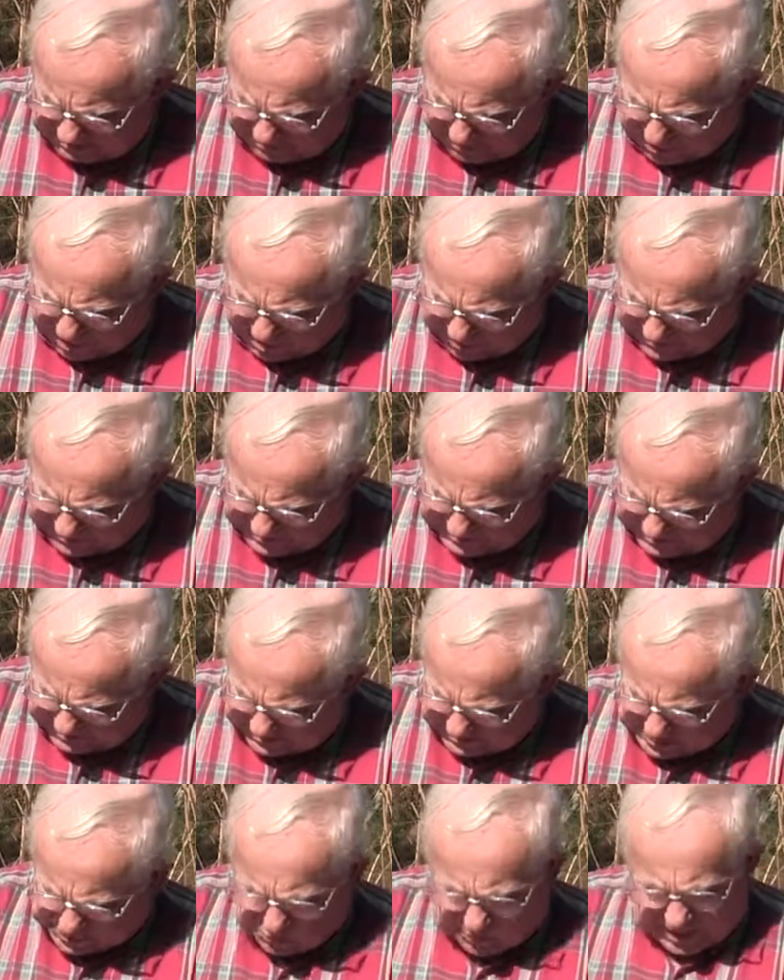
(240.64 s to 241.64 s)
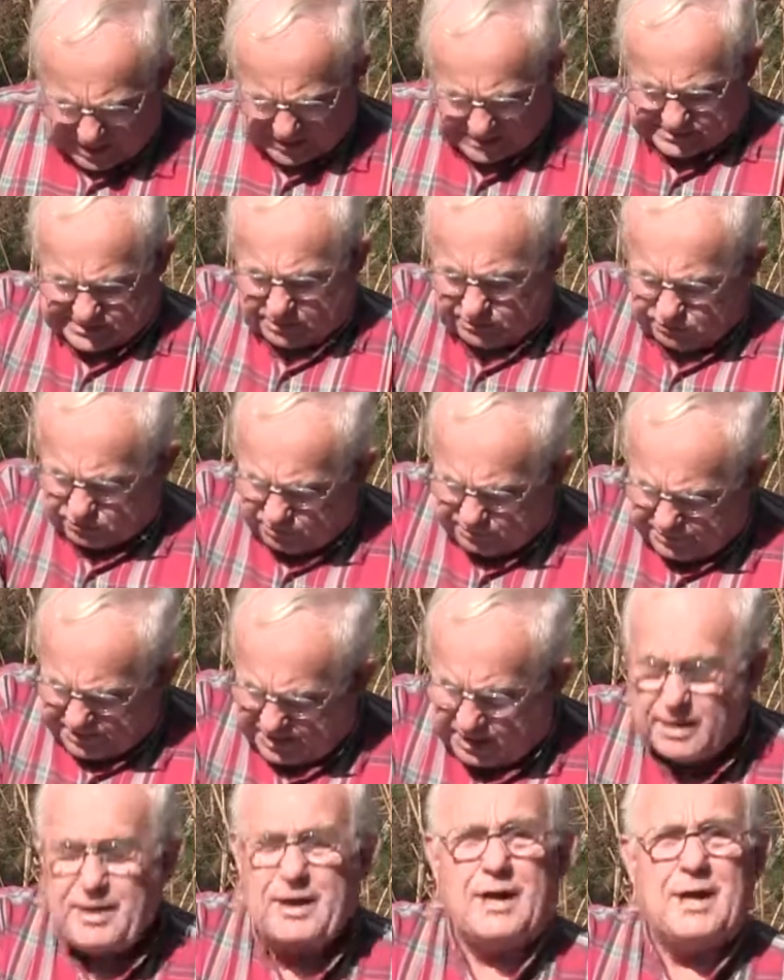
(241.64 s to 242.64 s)
pot. This way it's going to
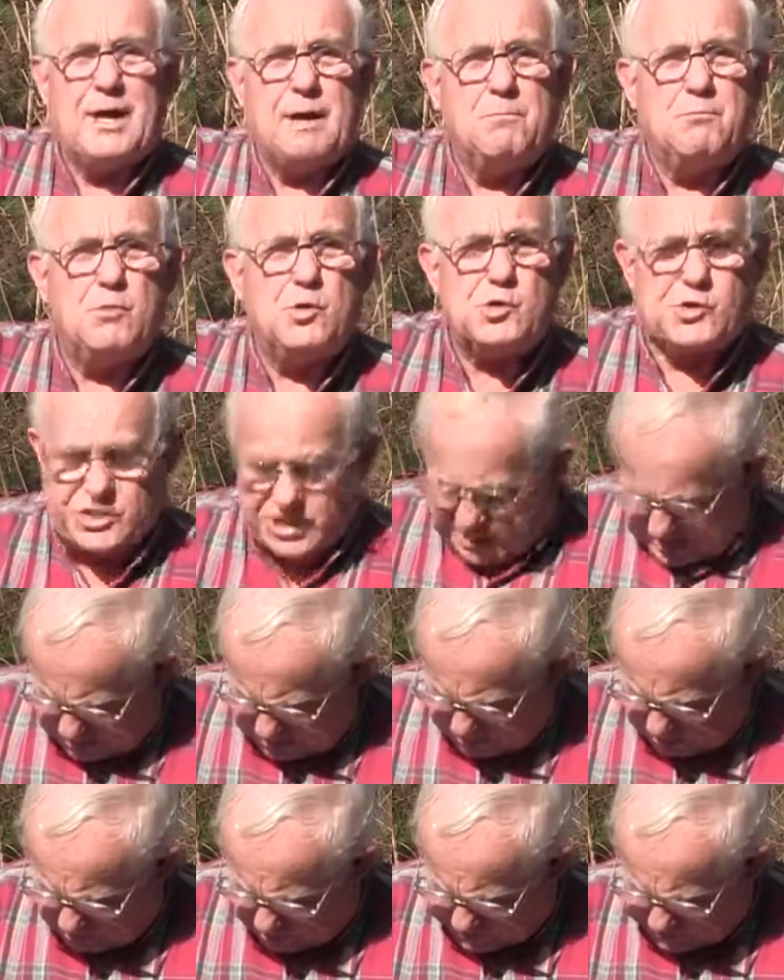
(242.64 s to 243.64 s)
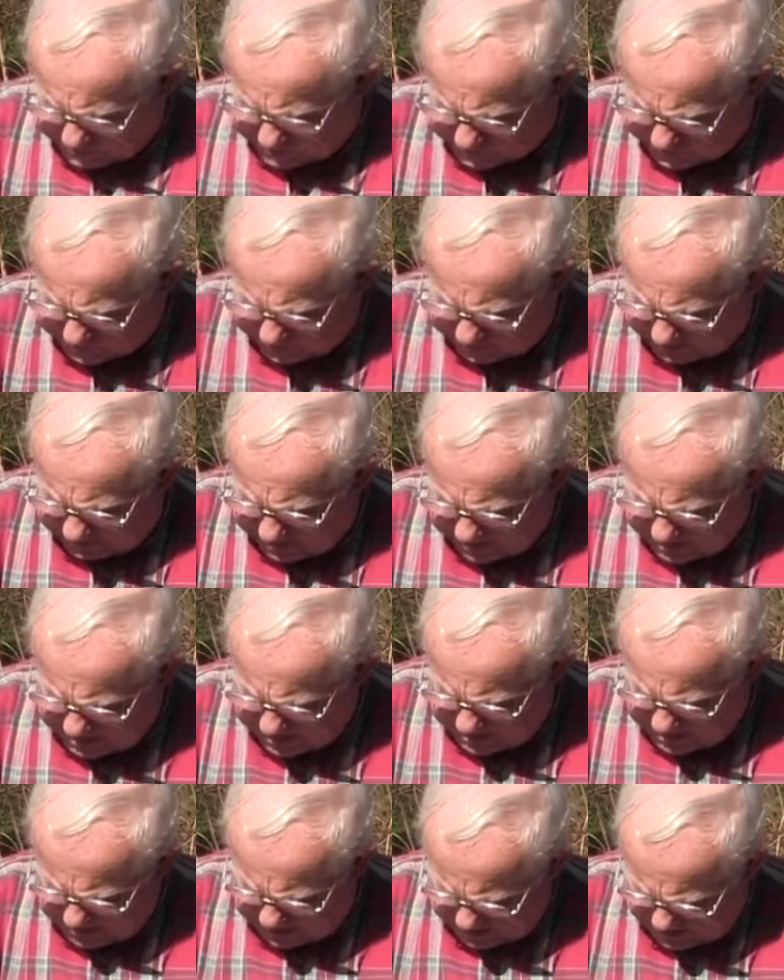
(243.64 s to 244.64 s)
be bushy, consistent.
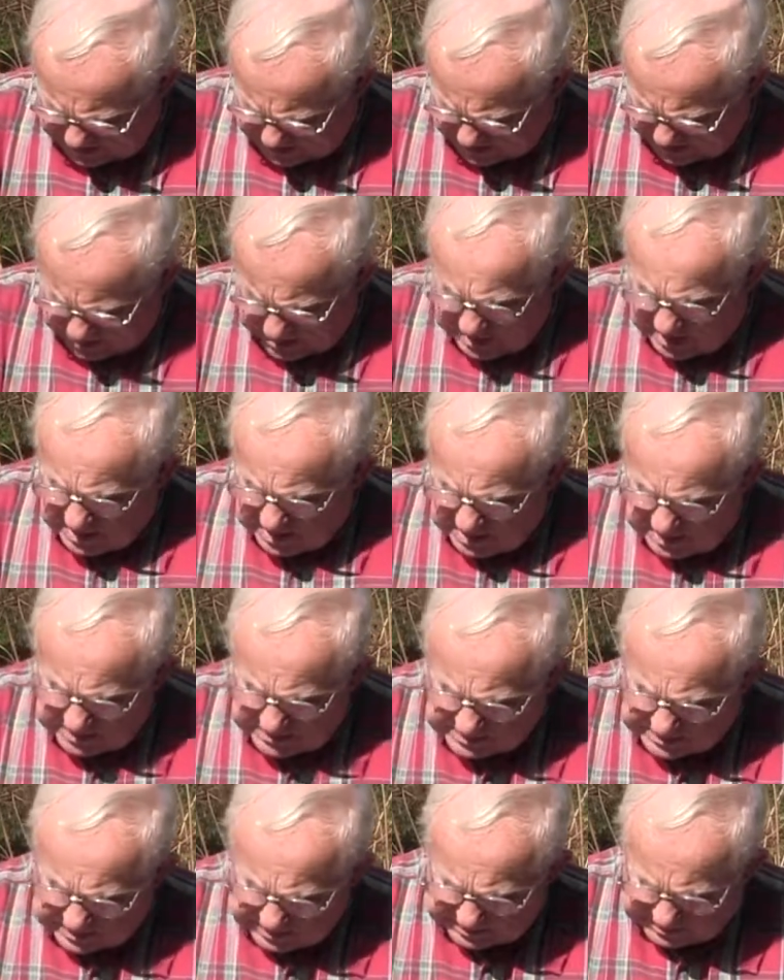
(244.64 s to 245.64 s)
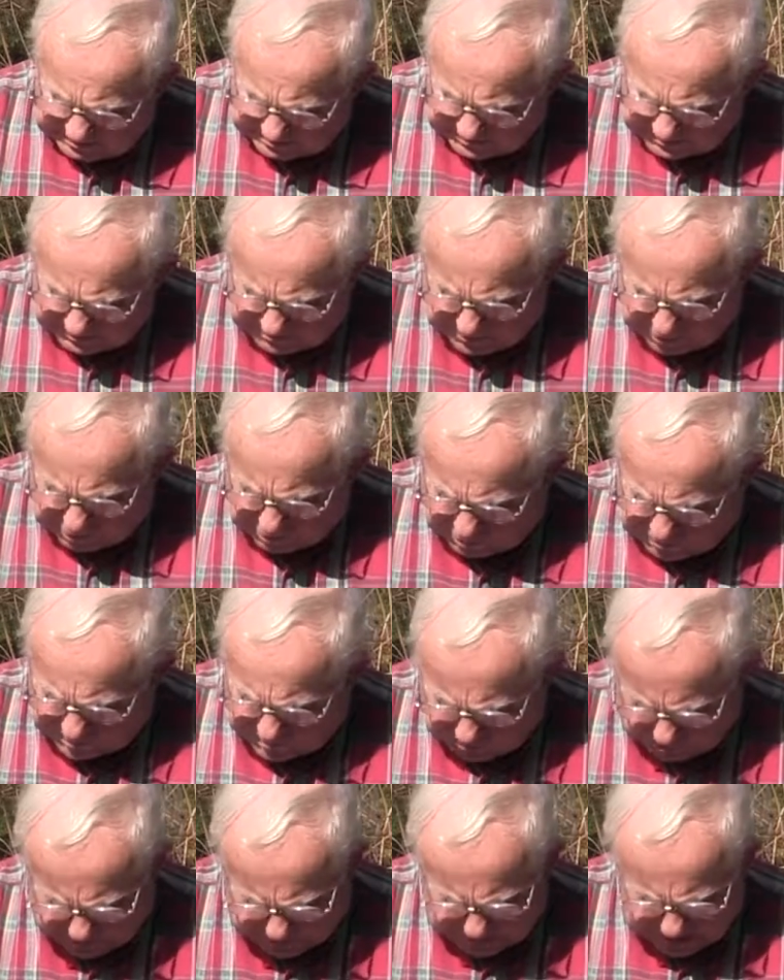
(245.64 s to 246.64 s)
A little bit more,
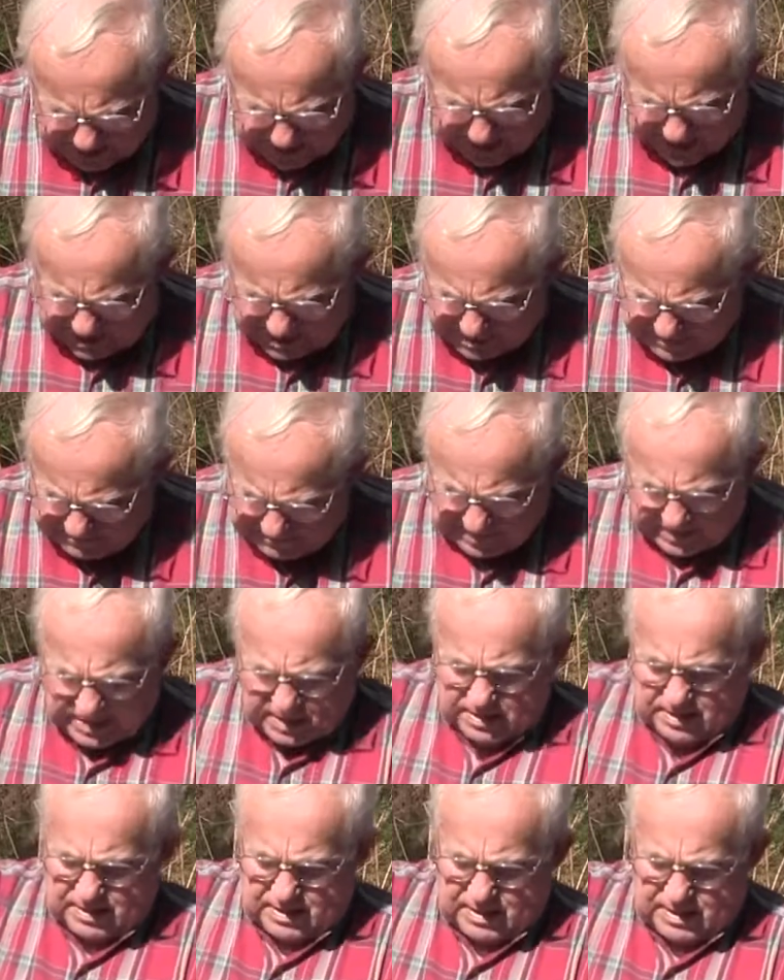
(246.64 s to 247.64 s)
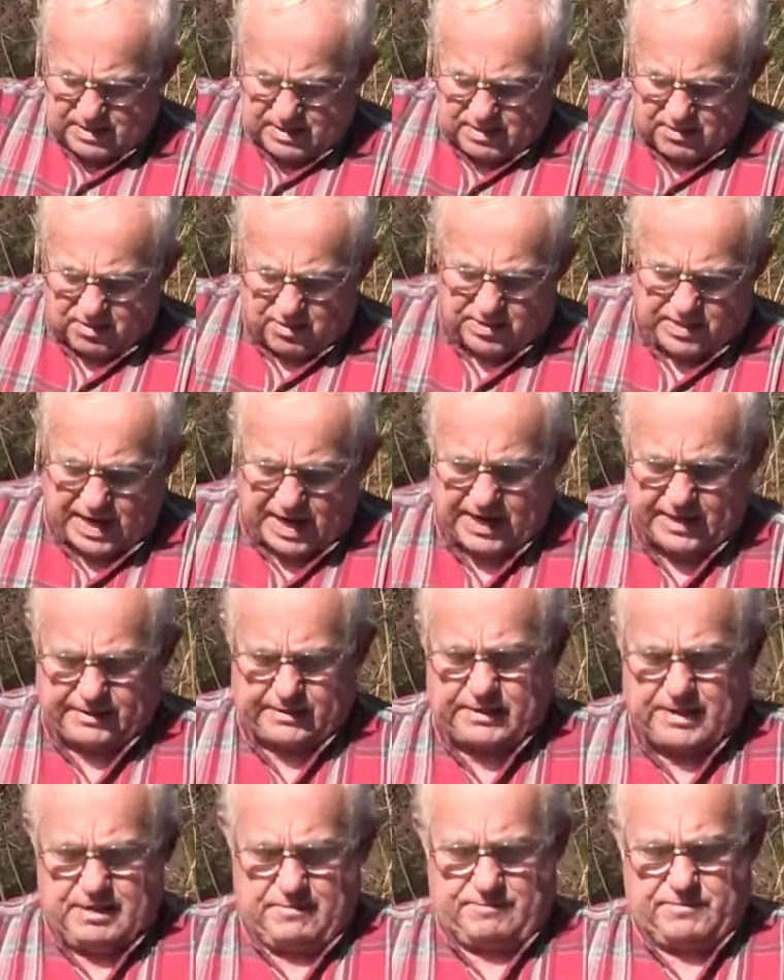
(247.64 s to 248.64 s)
okay?
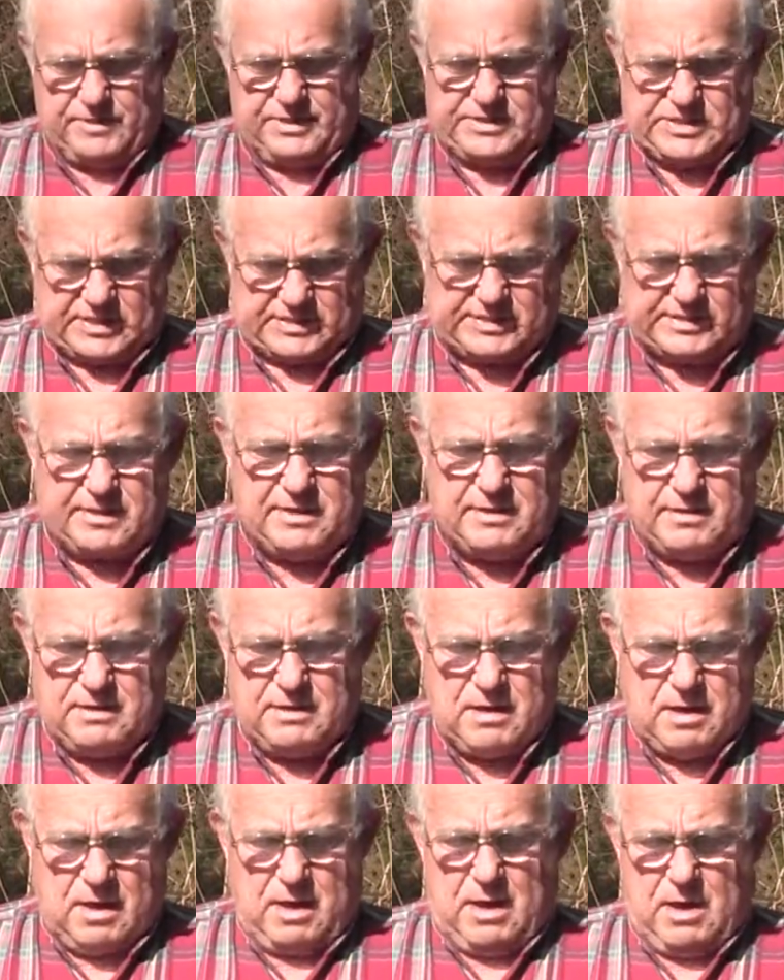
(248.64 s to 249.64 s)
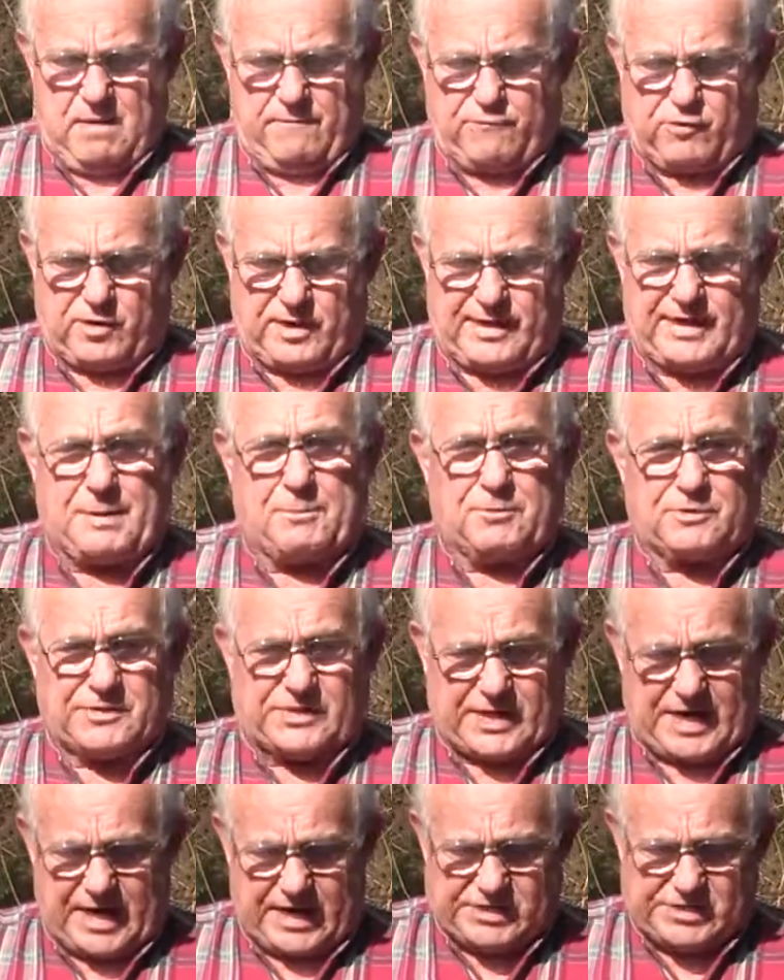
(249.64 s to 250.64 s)
Alright, we just, for a
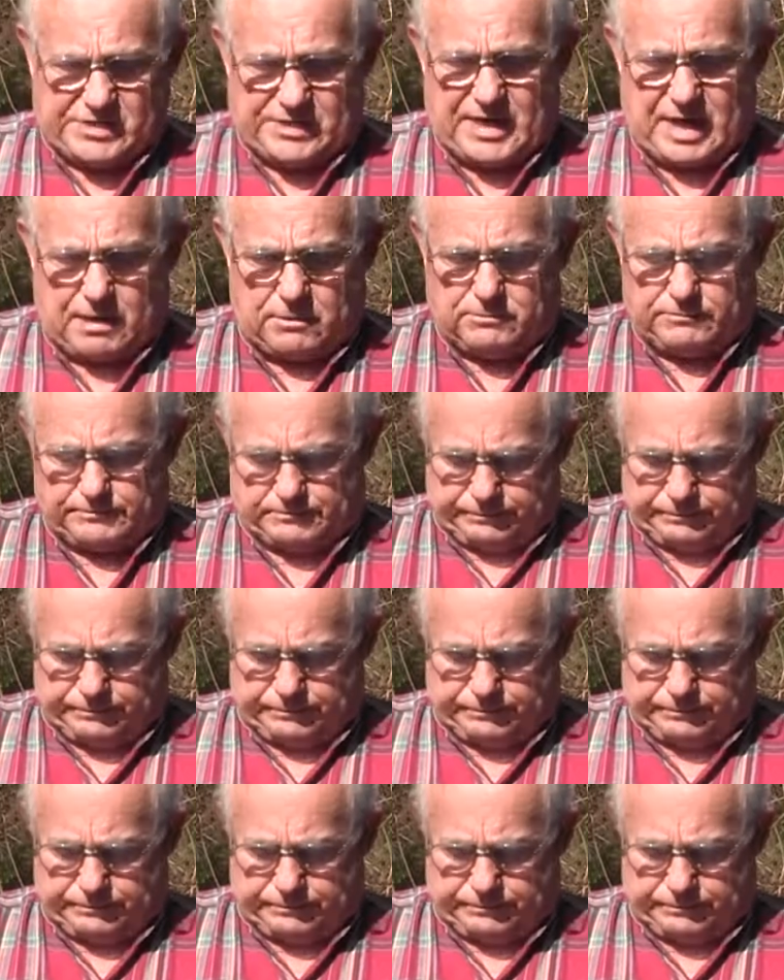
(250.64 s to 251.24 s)
demonstration now,